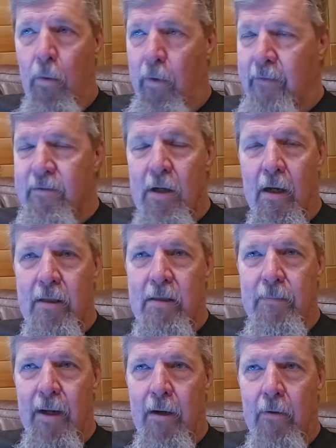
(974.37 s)
We've talked
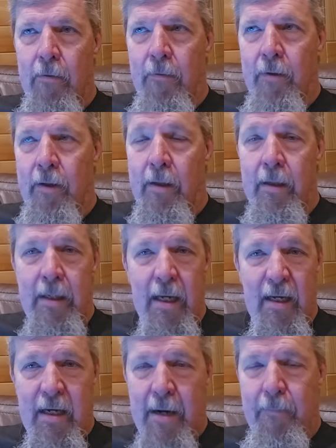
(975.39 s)
about
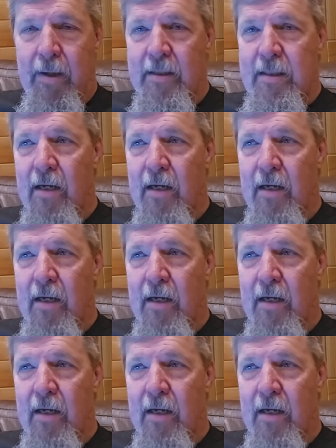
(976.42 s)
kidnappings